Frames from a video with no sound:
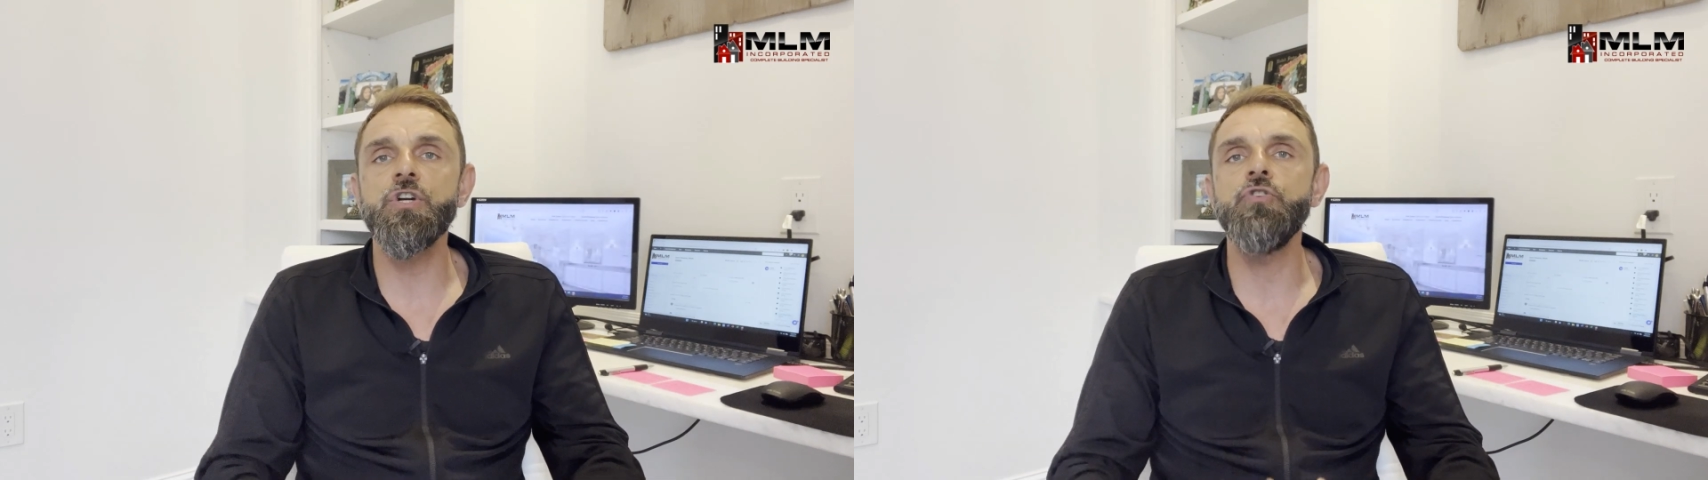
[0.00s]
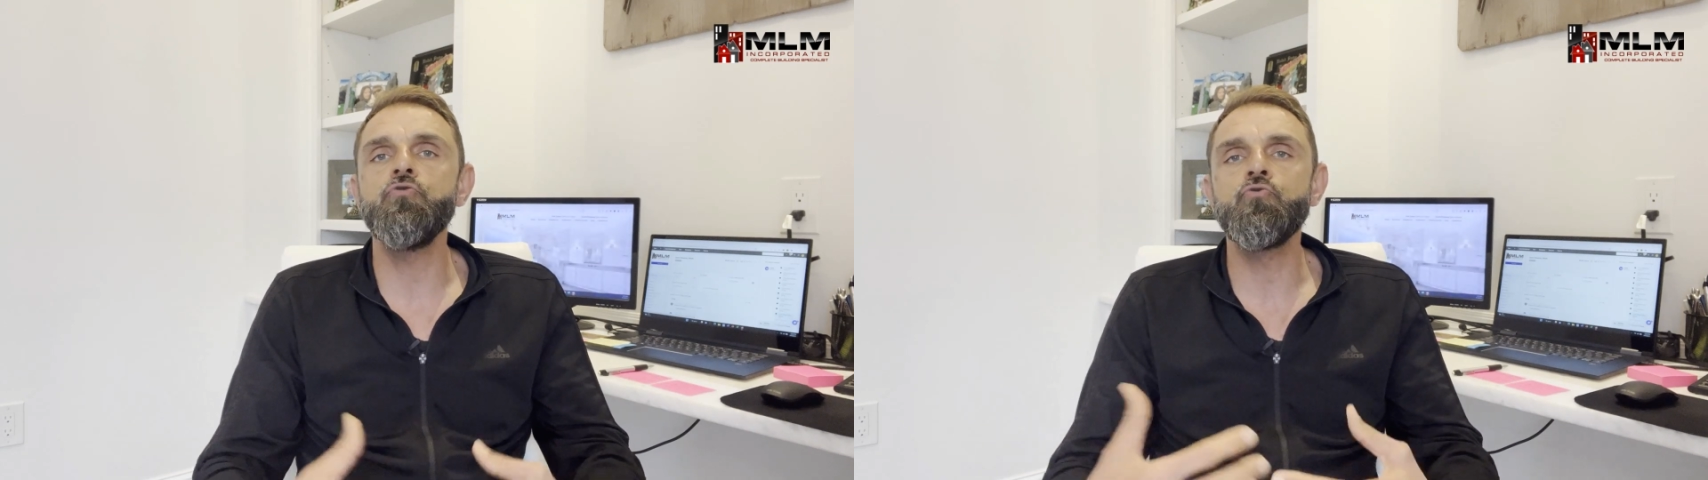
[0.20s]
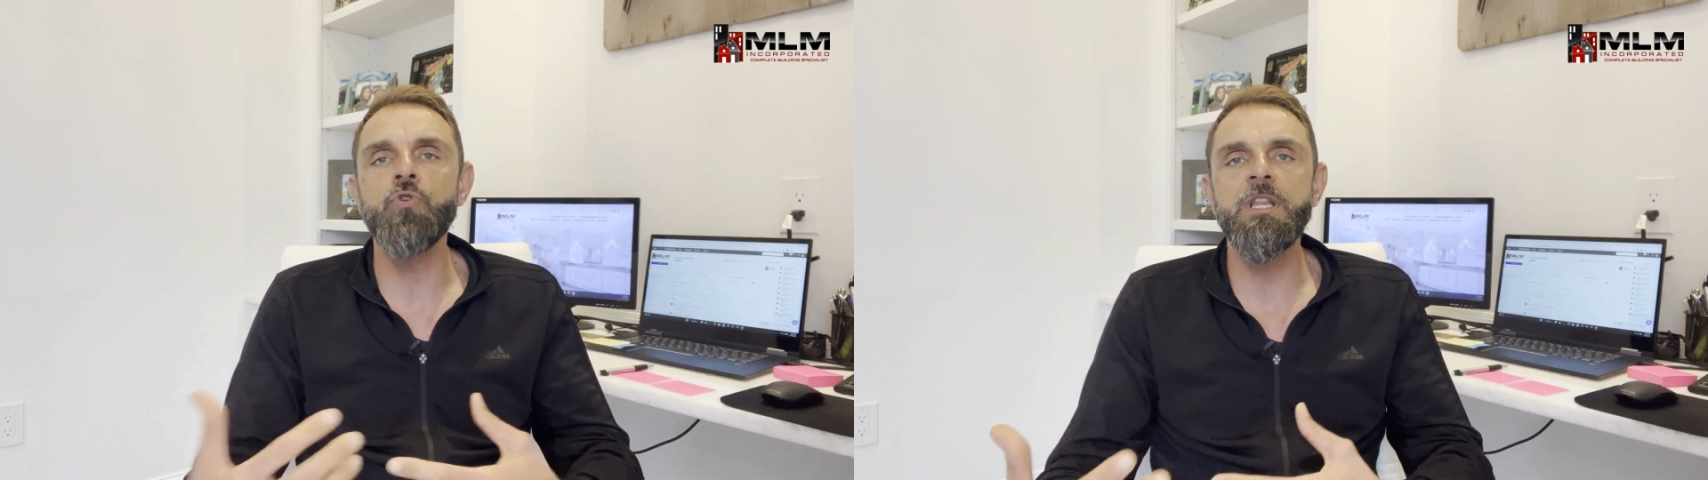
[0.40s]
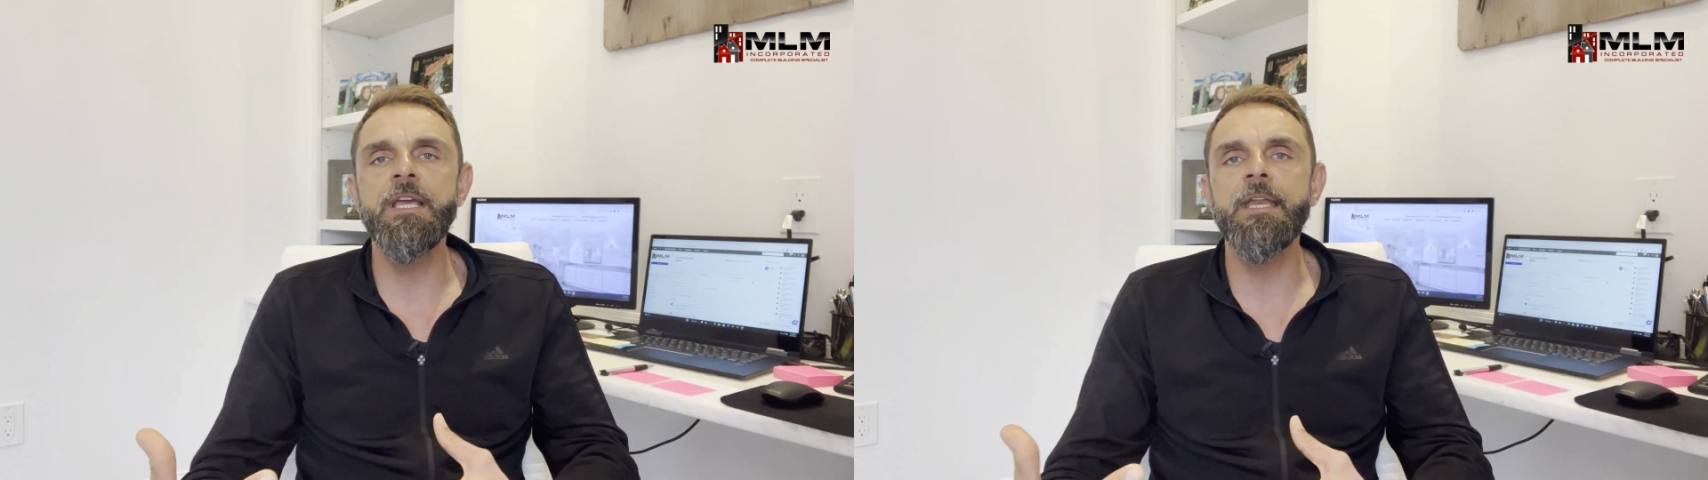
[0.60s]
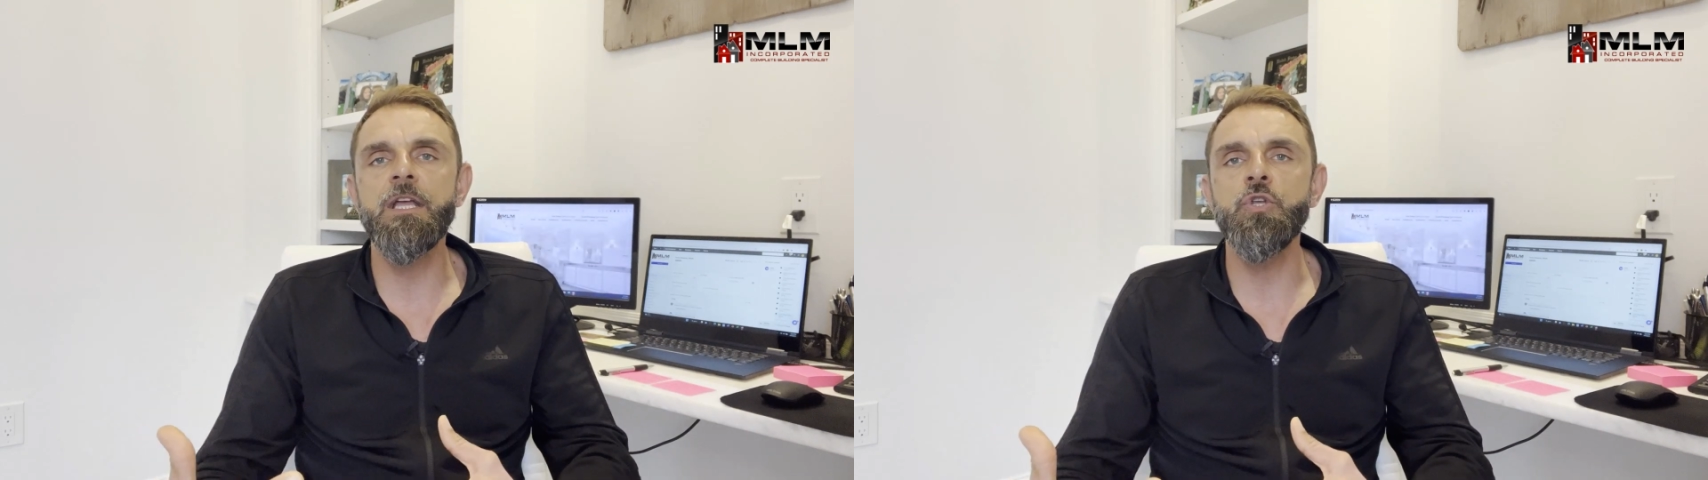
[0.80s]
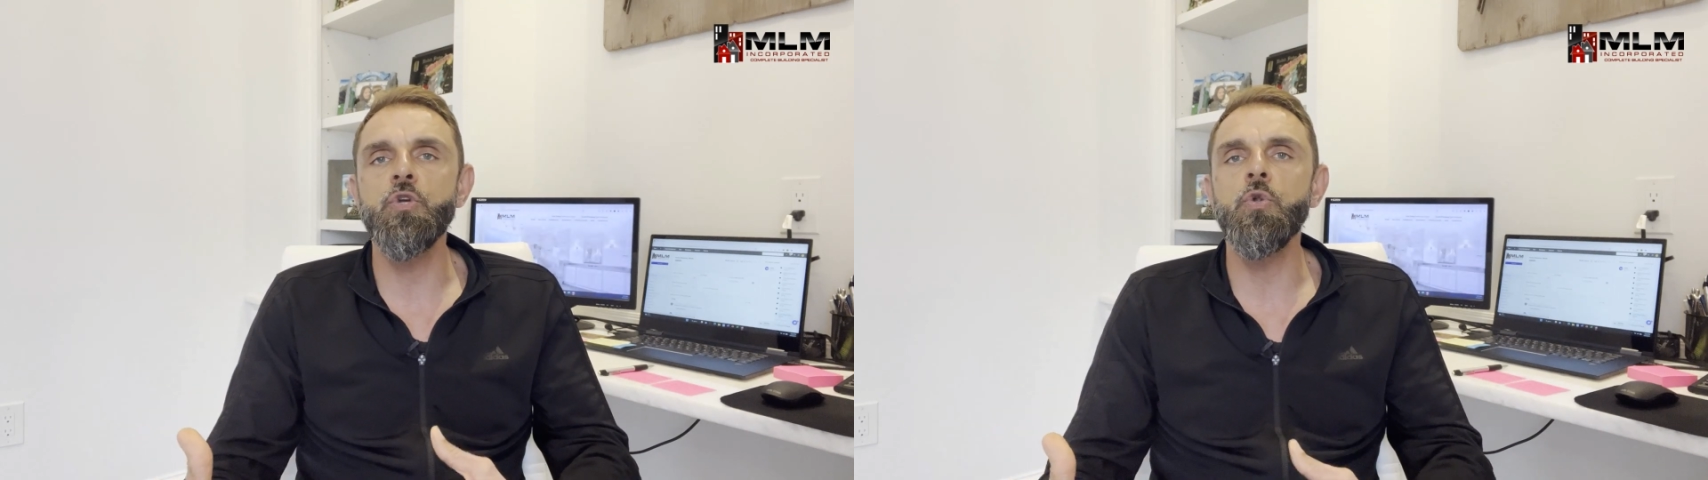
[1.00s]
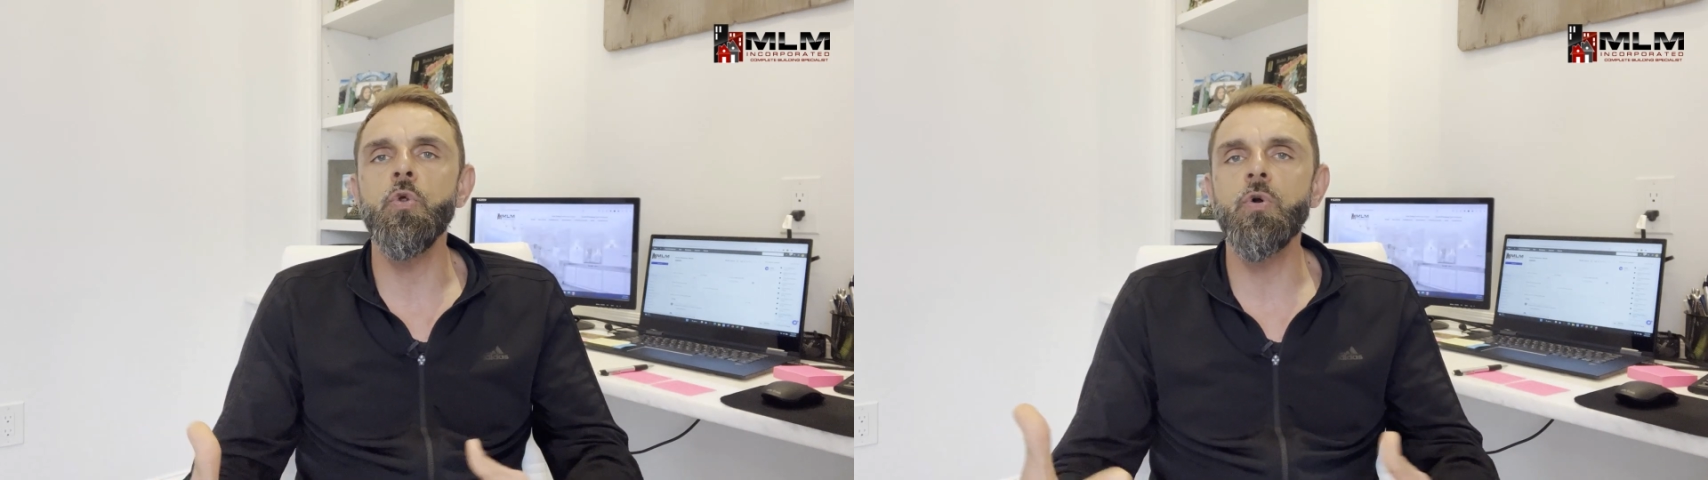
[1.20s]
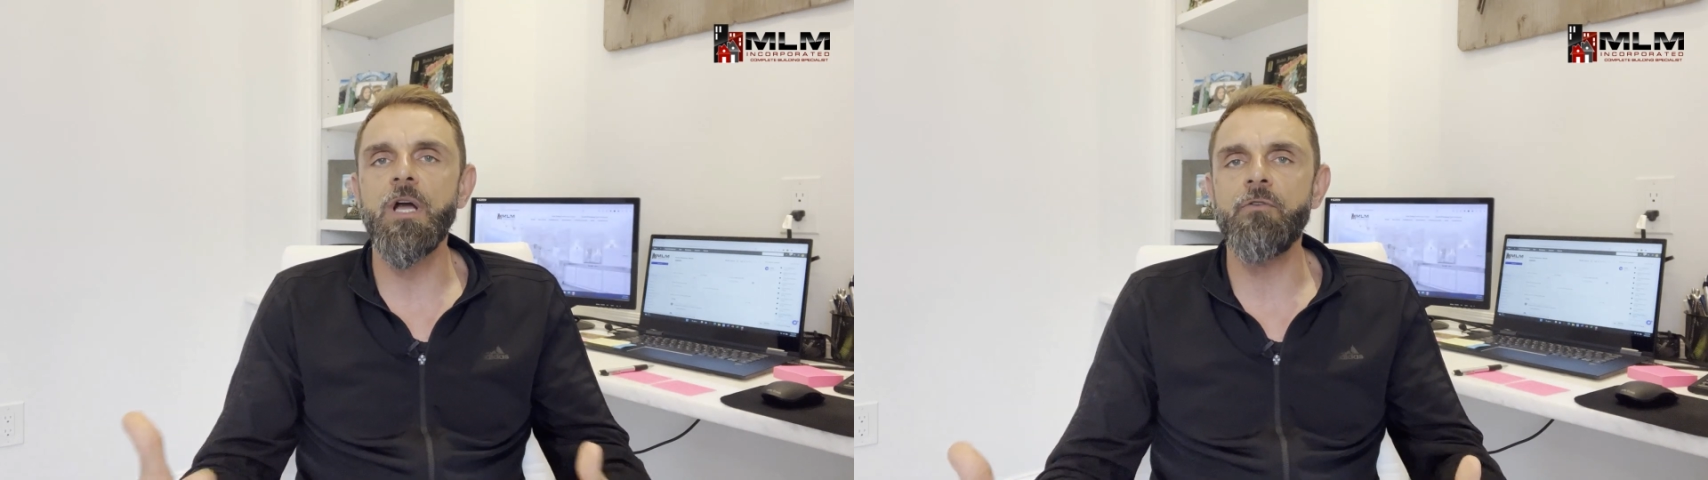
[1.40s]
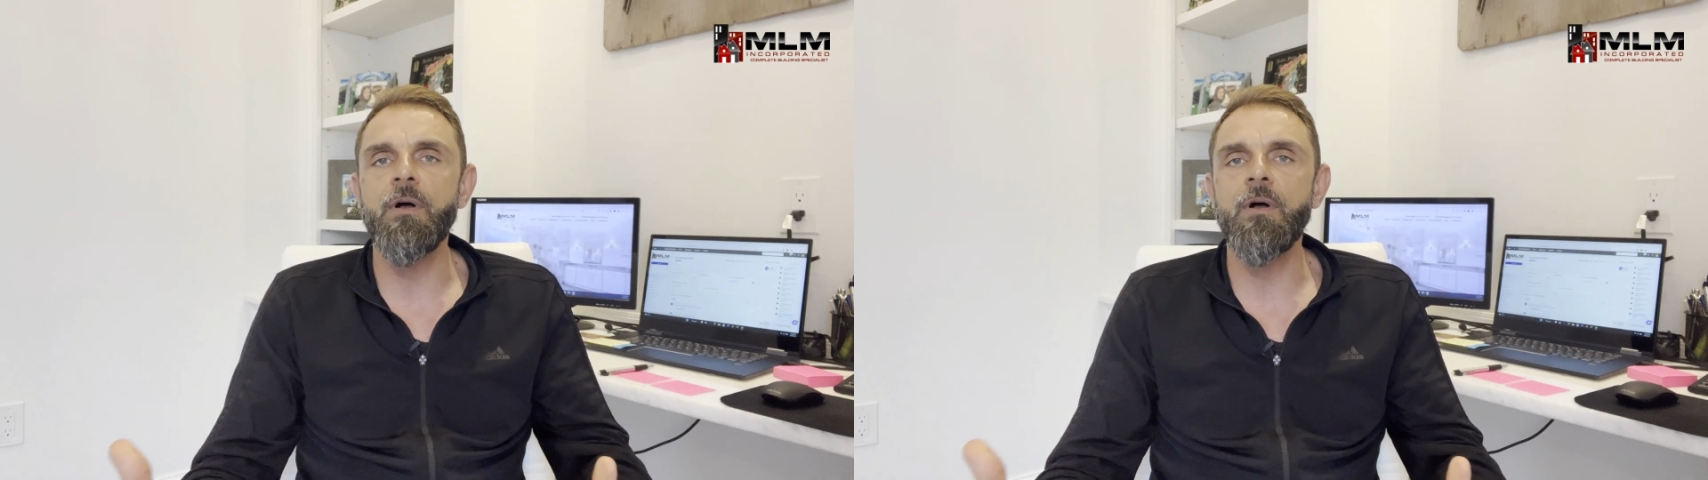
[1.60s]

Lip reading: you really get a new look around the